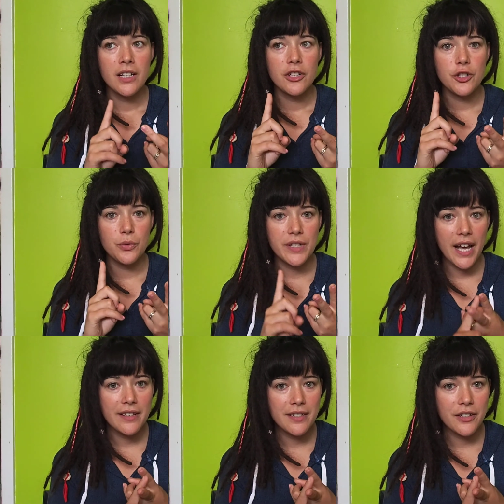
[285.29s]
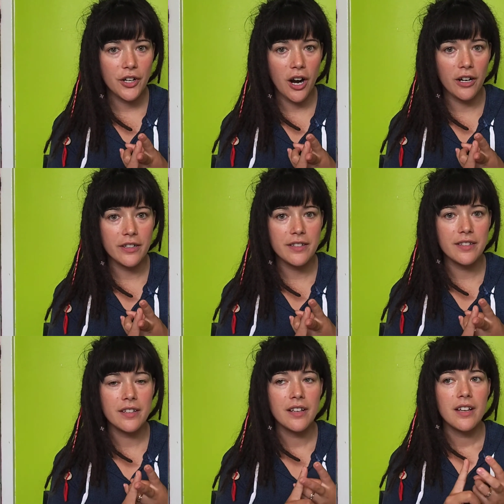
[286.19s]
to test their
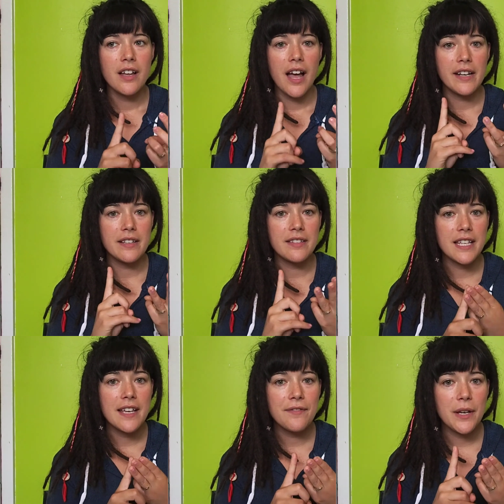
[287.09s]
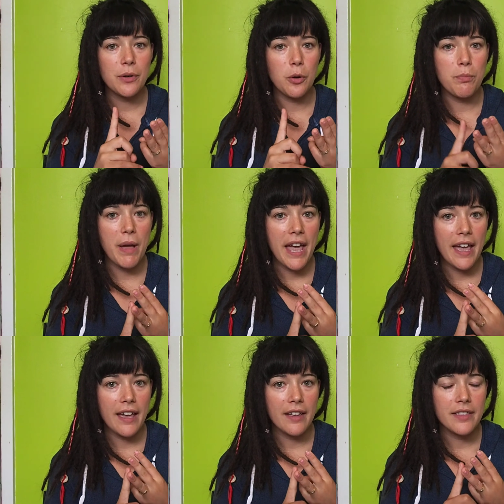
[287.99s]
hearts, and to see if they would
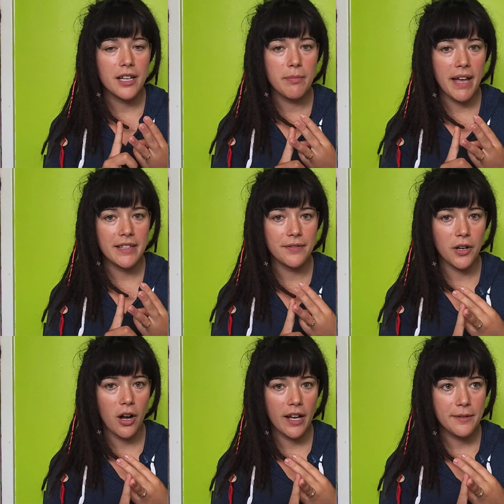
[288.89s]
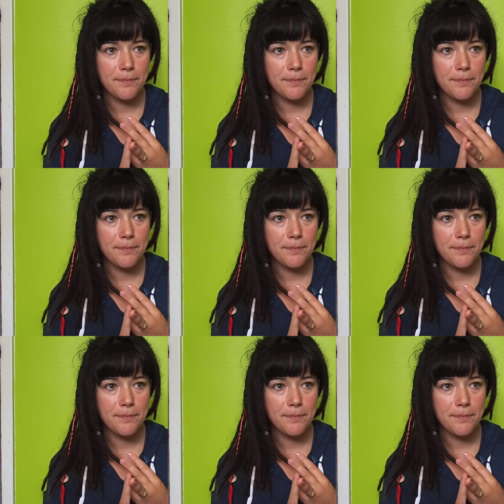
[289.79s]
obey the commands of God.